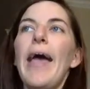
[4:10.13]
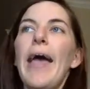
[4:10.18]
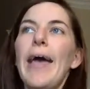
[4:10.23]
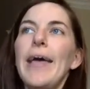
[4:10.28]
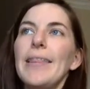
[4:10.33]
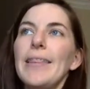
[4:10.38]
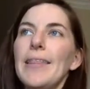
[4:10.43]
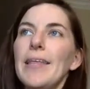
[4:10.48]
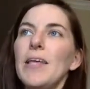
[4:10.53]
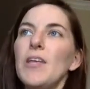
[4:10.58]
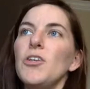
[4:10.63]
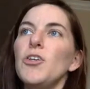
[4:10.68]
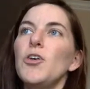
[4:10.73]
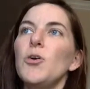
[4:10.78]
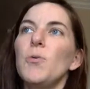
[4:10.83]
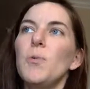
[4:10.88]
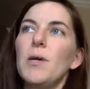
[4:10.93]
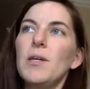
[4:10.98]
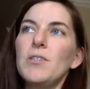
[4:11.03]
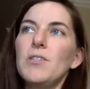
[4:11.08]
And then
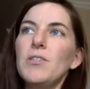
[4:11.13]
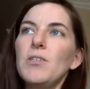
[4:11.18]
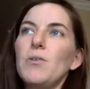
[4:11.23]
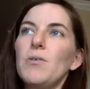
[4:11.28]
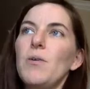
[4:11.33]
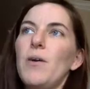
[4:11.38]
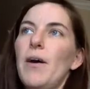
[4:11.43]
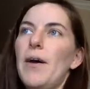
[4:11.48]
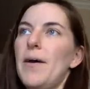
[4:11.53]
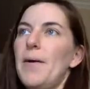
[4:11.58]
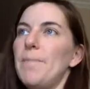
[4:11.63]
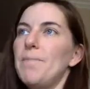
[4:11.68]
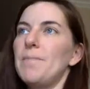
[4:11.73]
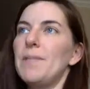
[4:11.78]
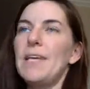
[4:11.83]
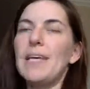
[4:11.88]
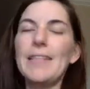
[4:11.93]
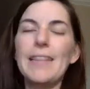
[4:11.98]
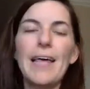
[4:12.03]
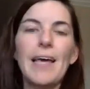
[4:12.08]
you'll want to
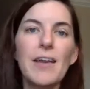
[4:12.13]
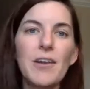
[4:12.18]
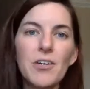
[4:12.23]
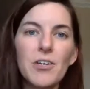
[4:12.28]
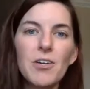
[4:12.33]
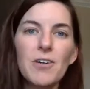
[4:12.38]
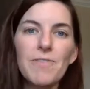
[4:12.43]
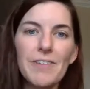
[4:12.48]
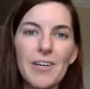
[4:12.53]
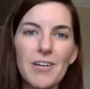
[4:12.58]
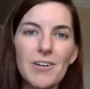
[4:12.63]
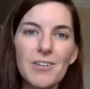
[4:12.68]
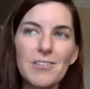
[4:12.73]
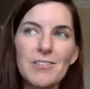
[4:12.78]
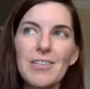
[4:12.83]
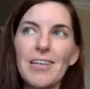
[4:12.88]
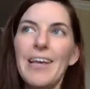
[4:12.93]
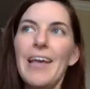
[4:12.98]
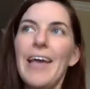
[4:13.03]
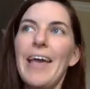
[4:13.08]
get that under your
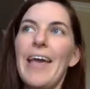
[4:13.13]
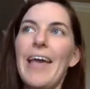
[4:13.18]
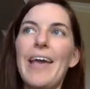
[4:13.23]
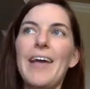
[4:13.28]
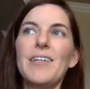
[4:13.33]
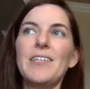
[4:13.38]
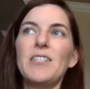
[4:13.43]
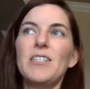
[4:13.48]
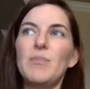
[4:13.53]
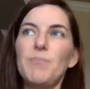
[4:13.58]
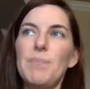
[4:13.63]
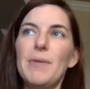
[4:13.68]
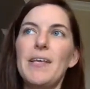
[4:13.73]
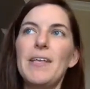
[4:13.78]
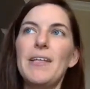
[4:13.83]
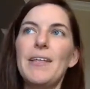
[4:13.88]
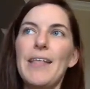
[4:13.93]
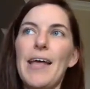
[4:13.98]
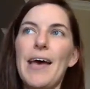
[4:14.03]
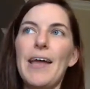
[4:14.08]
fingers and
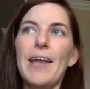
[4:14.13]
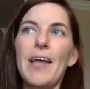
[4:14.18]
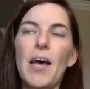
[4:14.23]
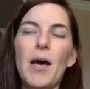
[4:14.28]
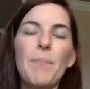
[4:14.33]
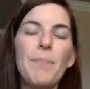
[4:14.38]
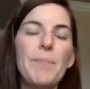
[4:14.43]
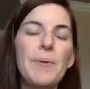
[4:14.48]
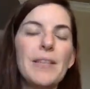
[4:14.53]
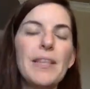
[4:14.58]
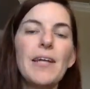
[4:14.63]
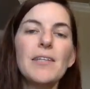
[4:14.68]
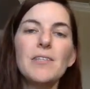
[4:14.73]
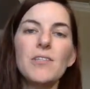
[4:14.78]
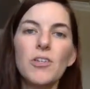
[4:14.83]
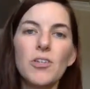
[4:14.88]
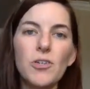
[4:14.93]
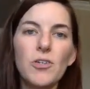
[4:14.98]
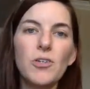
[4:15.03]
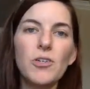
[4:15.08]
speed that up. But that's
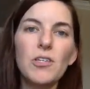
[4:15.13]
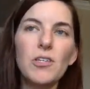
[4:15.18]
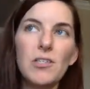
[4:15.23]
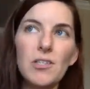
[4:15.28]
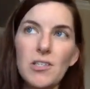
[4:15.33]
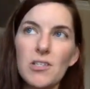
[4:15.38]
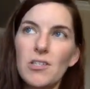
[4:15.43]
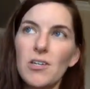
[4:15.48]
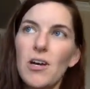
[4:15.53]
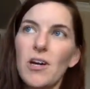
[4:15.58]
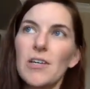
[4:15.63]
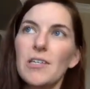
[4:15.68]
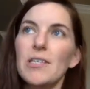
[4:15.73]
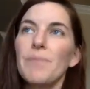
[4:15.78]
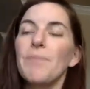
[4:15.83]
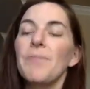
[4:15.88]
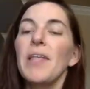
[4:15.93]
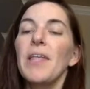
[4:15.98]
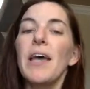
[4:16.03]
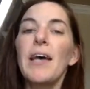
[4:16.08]
a good
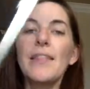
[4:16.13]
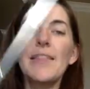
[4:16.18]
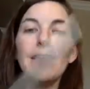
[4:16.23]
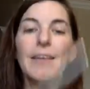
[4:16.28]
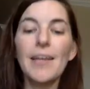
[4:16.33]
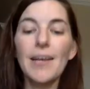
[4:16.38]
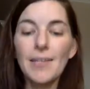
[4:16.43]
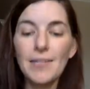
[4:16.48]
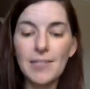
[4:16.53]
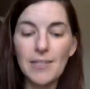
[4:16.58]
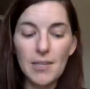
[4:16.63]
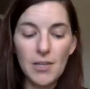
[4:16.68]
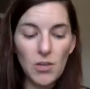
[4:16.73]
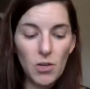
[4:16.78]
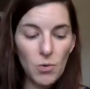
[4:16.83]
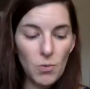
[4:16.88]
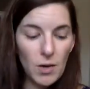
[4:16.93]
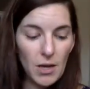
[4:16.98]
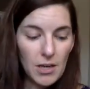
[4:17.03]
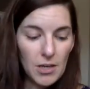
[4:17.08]
start. The next thing
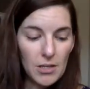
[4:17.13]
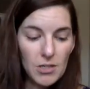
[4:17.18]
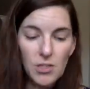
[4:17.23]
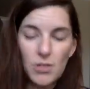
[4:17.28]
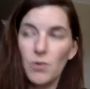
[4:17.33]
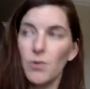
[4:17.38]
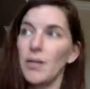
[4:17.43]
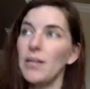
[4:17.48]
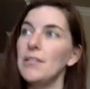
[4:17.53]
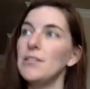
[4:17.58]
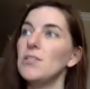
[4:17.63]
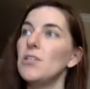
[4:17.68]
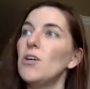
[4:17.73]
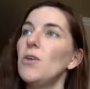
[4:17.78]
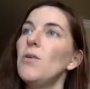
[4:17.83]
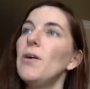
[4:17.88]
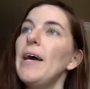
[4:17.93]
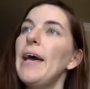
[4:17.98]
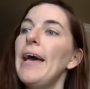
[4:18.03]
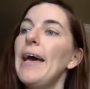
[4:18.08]
you'll want to do is
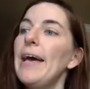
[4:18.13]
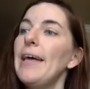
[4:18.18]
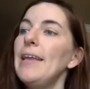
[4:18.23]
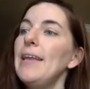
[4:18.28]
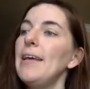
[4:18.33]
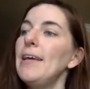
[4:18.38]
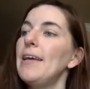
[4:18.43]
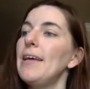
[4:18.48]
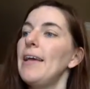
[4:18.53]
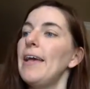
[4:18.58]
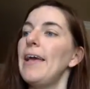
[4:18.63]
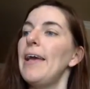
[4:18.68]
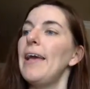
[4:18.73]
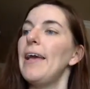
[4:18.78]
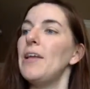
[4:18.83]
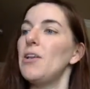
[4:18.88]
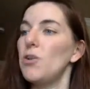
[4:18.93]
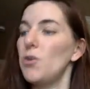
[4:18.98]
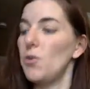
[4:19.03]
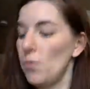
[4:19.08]
go ahead
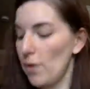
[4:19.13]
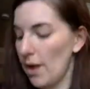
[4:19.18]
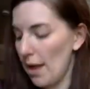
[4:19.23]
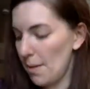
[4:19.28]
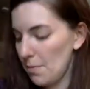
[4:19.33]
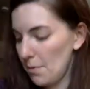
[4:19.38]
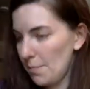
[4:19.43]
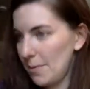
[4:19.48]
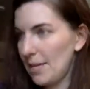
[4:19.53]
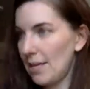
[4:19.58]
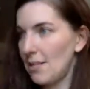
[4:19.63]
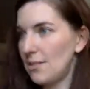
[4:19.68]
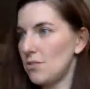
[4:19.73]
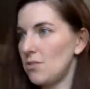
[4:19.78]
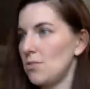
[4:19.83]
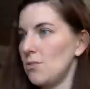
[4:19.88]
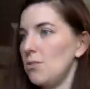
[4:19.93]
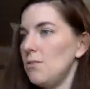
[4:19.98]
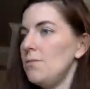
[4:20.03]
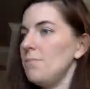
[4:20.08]
and grab a
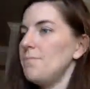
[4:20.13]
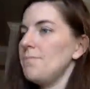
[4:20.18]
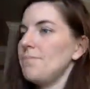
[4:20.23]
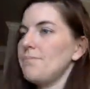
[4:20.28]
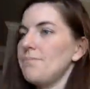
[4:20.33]
pencil.